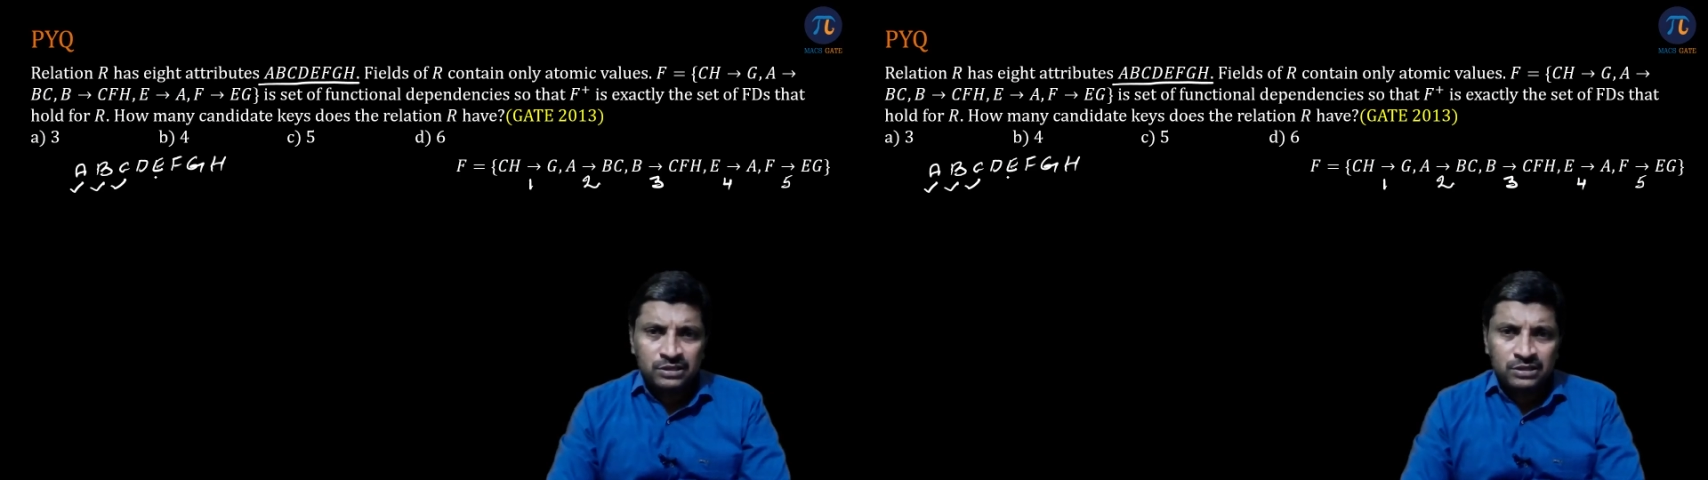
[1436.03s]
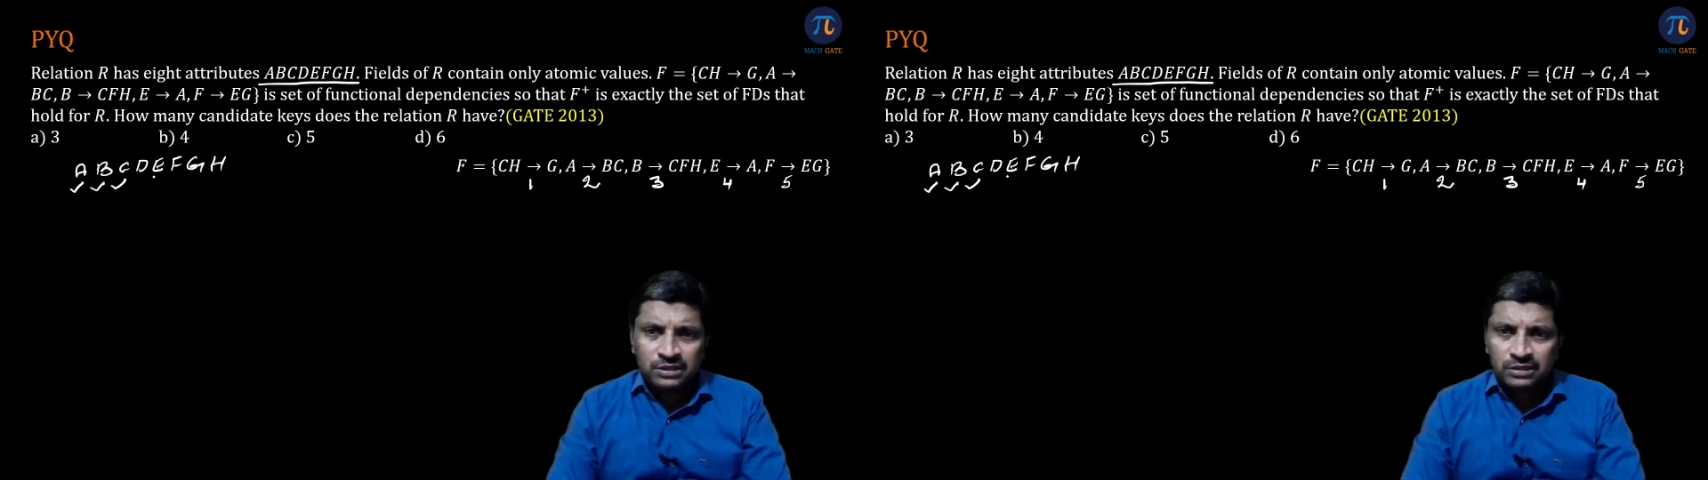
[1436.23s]

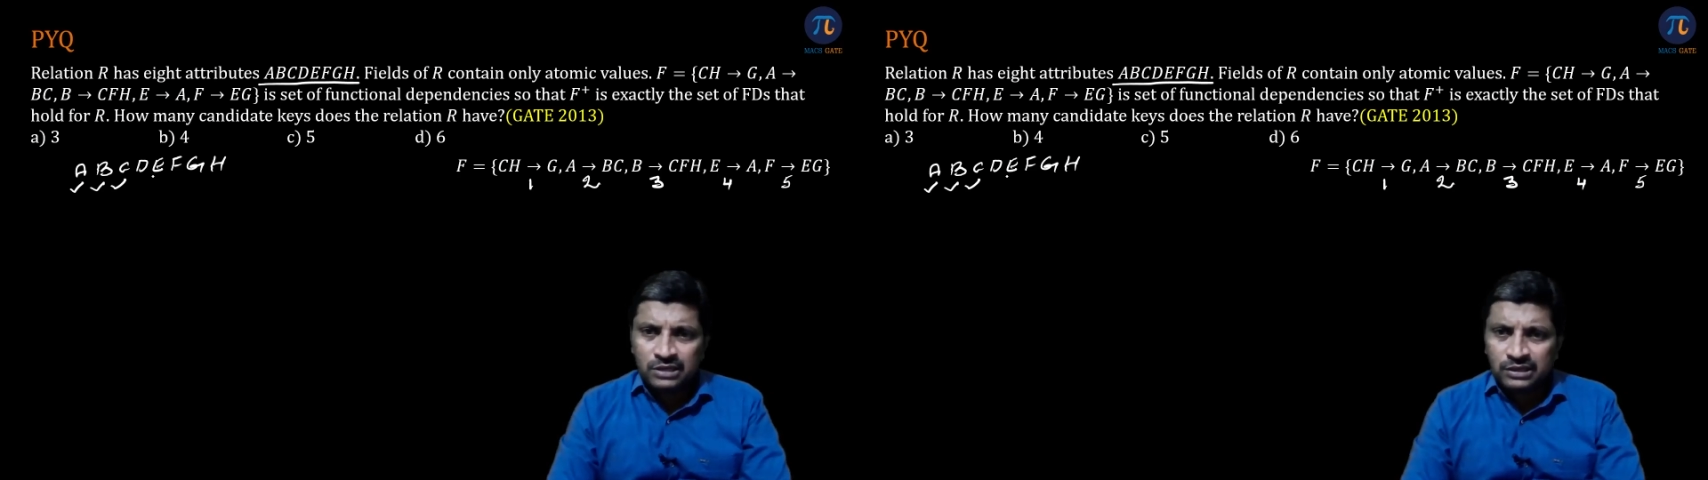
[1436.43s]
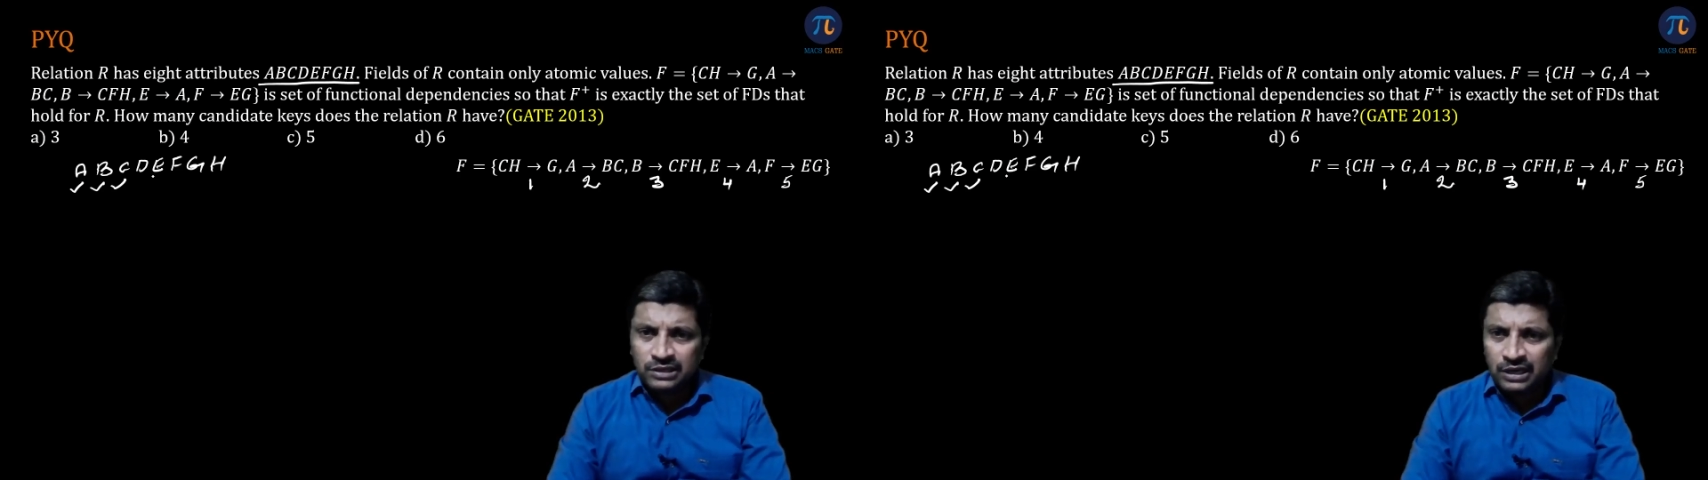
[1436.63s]
Then
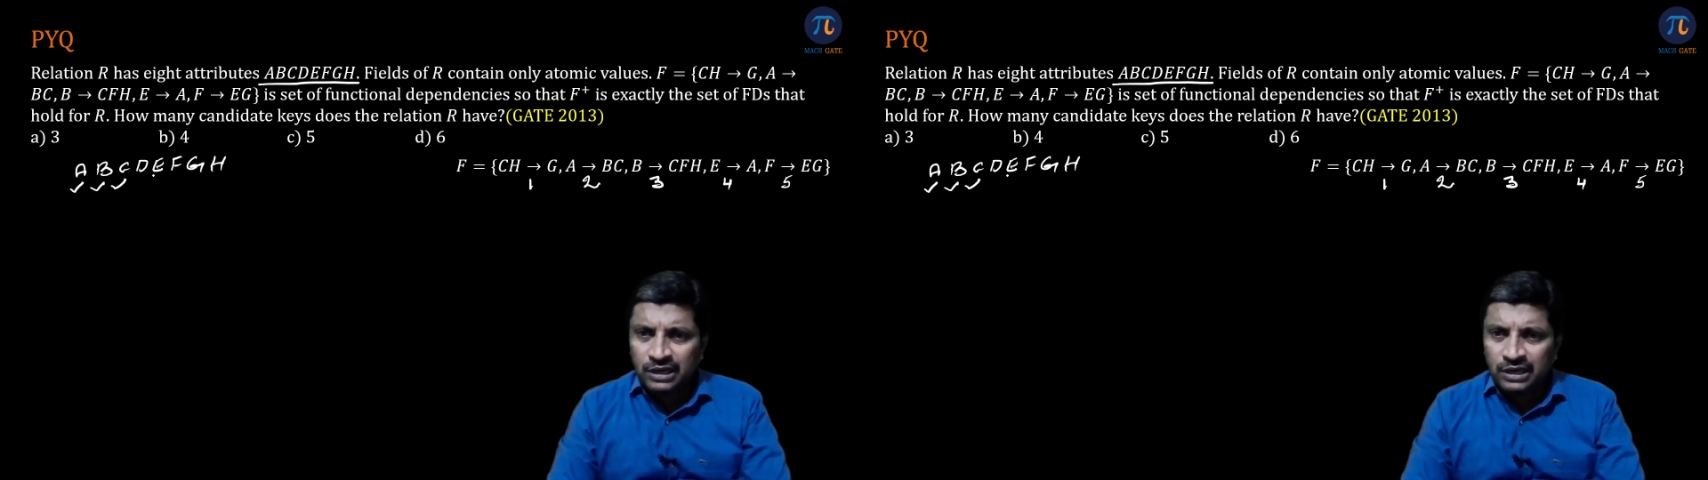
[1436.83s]
E